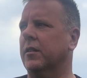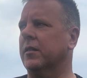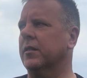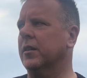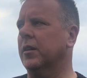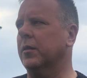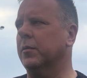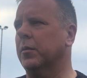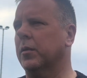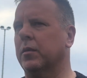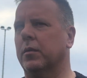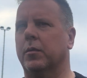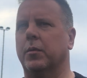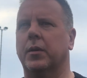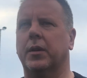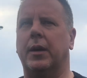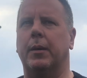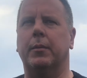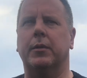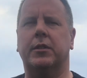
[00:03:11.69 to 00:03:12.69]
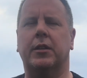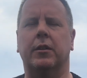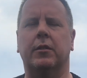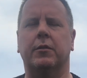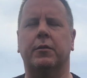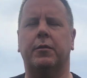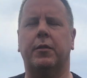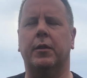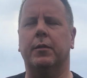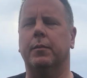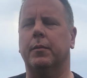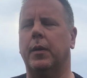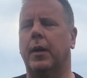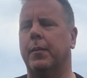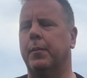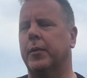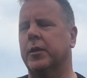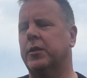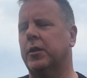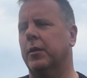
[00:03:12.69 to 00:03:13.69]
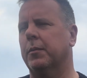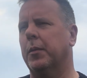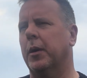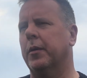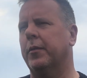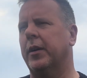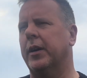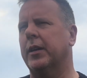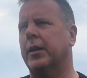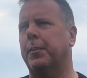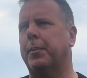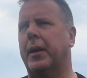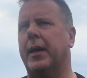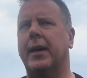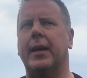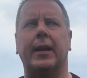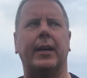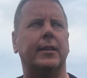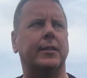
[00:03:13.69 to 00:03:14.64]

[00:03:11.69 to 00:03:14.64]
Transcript: and I want to get myself and my side motivated to play in it.